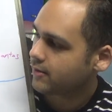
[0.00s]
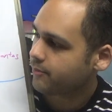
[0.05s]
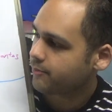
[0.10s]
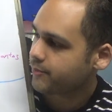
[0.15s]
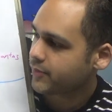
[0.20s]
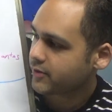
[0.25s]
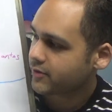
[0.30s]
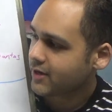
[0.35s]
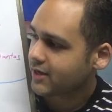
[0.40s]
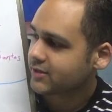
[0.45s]

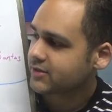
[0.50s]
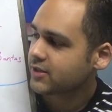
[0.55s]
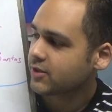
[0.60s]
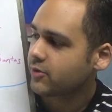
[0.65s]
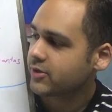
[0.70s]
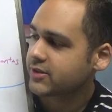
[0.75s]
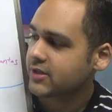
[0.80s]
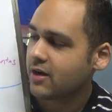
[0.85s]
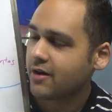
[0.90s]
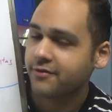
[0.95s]
Peralta
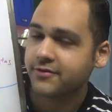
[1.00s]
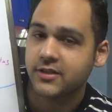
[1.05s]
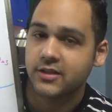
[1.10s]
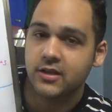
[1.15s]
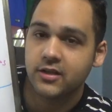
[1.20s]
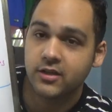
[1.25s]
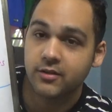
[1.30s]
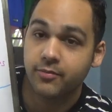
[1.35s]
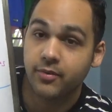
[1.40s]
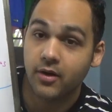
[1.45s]
was often
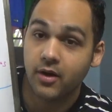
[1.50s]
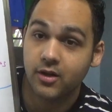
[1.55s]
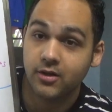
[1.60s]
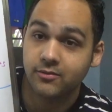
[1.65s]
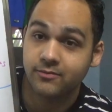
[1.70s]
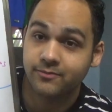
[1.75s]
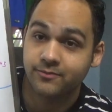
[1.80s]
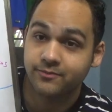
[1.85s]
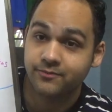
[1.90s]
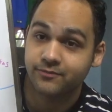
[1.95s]
on the ball,
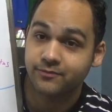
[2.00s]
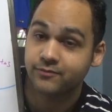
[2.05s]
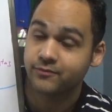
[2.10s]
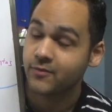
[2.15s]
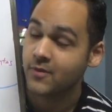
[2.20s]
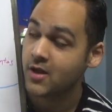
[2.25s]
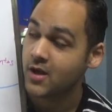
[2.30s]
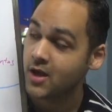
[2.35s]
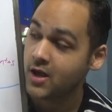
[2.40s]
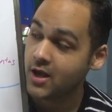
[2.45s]

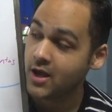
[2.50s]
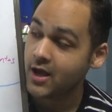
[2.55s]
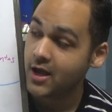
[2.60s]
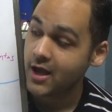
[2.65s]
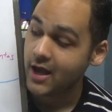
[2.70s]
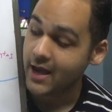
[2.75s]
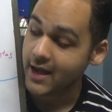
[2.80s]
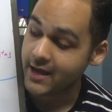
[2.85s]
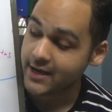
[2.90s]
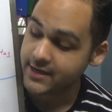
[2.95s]

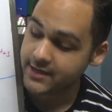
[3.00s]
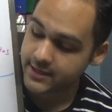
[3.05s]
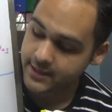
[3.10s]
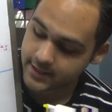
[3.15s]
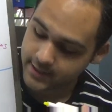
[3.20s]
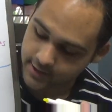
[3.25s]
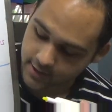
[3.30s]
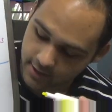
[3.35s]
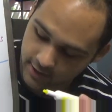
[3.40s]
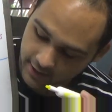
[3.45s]
and
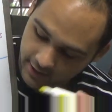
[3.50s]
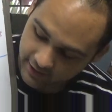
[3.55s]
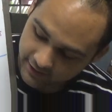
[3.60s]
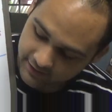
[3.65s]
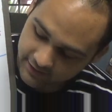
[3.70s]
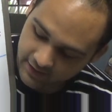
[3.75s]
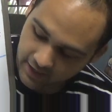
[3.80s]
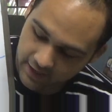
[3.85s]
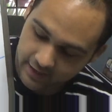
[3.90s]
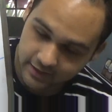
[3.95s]
on
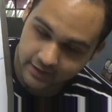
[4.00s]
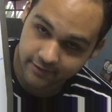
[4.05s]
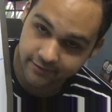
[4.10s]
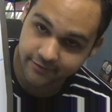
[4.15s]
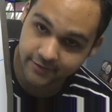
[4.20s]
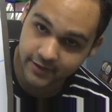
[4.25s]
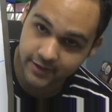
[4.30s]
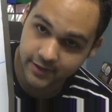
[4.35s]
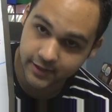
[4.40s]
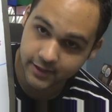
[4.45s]
his side of the
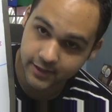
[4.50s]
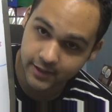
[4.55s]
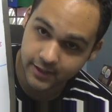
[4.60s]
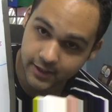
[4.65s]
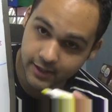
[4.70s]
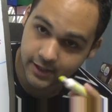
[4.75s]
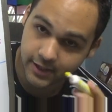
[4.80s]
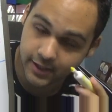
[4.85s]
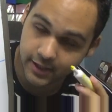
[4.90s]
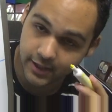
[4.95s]
field
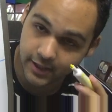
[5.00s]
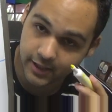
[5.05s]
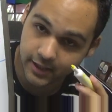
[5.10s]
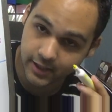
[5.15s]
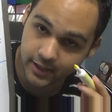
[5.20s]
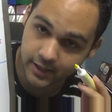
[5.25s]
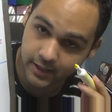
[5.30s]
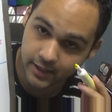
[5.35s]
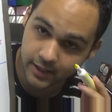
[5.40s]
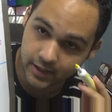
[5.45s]

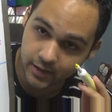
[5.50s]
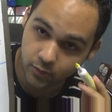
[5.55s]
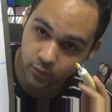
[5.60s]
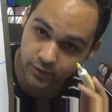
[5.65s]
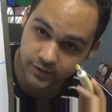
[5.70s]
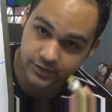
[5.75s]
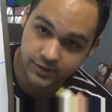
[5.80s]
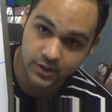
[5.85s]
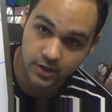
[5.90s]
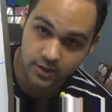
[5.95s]

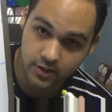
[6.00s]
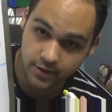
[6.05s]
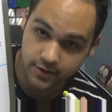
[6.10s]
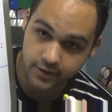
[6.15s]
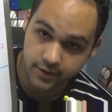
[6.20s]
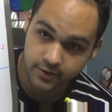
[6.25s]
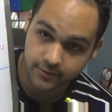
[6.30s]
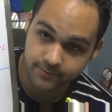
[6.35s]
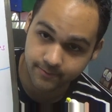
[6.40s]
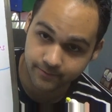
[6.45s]
was none
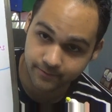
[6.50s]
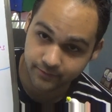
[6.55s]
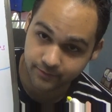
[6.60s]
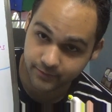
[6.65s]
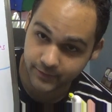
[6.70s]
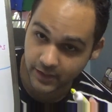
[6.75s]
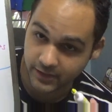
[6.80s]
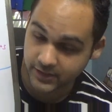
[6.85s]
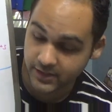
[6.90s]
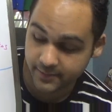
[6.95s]
other
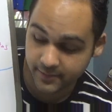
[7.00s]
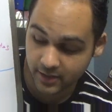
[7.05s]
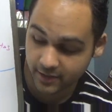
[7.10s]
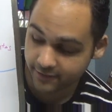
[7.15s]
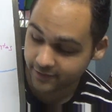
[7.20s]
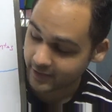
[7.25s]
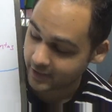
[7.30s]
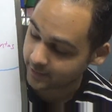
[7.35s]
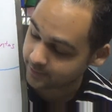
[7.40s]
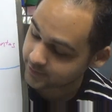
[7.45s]
than DeMar
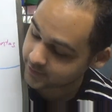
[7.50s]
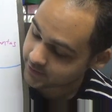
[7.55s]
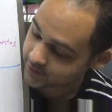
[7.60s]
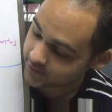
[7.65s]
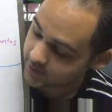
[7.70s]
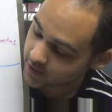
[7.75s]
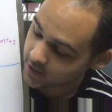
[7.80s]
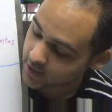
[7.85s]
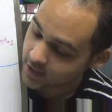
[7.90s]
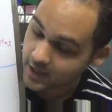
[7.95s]

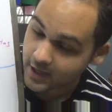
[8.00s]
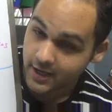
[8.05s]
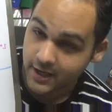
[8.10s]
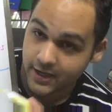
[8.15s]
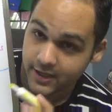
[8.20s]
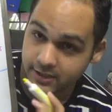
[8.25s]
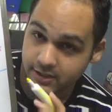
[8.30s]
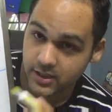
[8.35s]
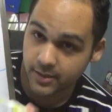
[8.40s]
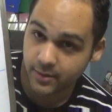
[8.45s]
Phillips.
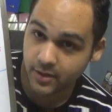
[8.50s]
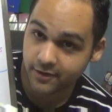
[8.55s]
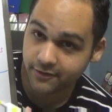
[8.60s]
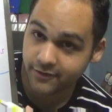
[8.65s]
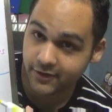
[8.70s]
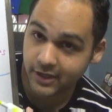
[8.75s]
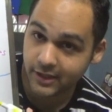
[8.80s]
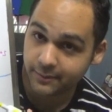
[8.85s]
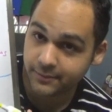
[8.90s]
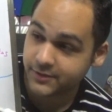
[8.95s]
DeMar
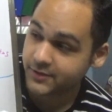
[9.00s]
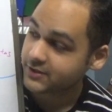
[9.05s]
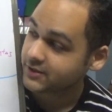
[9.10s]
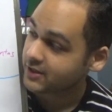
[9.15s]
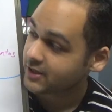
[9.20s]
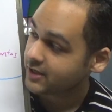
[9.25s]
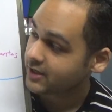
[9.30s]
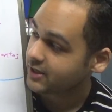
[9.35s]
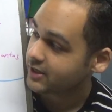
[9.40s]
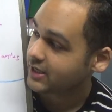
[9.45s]

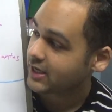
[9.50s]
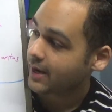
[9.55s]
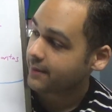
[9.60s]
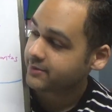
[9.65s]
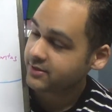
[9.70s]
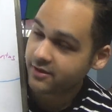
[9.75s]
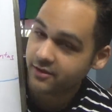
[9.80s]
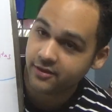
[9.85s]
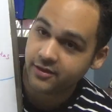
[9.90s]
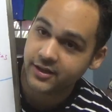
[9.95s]
Phillips
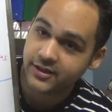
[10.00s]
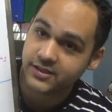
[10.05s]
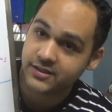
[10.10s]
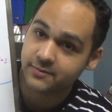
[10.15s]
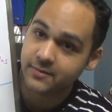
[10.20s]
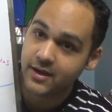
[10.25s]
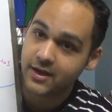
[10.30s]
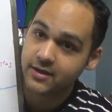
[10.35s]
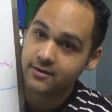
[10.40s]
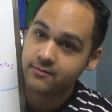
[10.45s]
kept this
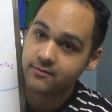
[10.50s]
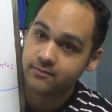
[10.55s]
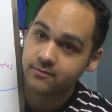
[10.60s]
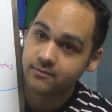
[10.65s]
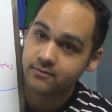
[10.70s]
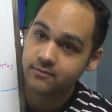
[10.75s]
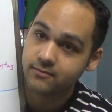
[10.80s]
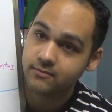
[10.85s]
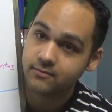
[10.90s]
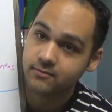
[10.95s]
man
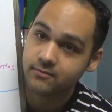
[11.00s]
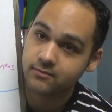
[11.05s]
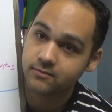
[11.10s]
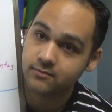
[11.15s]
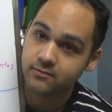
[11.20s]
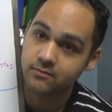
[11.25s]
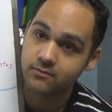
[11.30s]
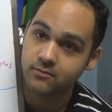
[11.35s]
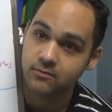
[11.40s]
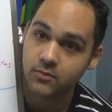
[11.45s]

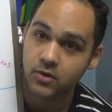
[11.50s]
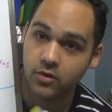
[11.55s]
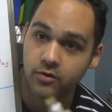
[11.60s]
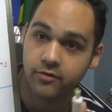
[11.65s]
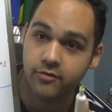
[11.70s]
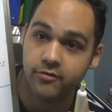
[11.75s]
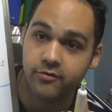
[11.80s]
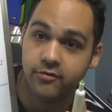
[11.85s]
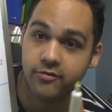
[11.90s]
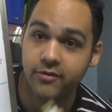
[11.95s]

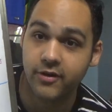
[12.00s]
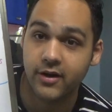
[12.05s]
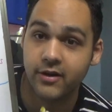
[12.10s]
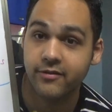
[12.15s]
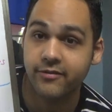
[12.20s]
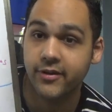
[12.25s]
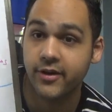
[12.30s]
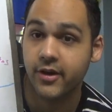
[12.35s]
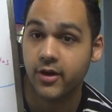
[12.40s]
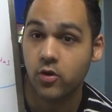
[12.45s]

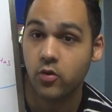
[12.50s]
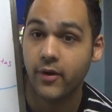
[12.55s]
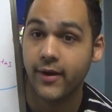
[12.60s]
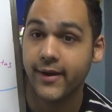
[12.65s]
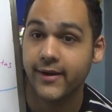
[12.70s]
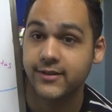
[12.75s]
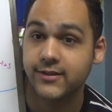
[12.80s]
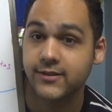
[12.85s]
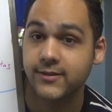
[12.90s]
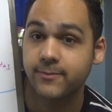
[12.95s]
very, very
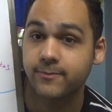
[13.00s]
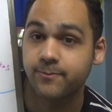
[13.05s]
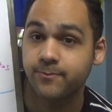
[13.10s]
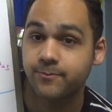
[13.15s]
quiet.